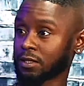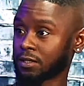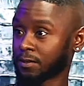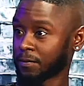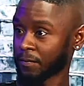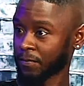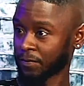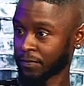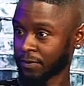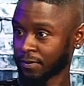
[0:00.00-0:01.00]
Make it that
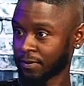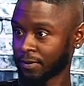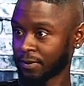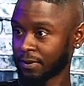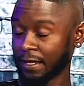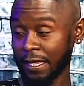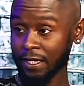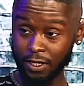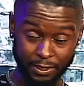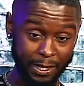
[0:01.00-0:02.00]
I thought about
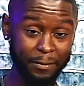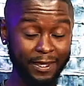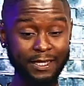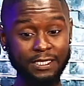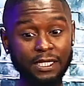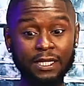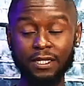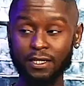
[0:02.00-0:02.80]
in that the, too. They make it time. ten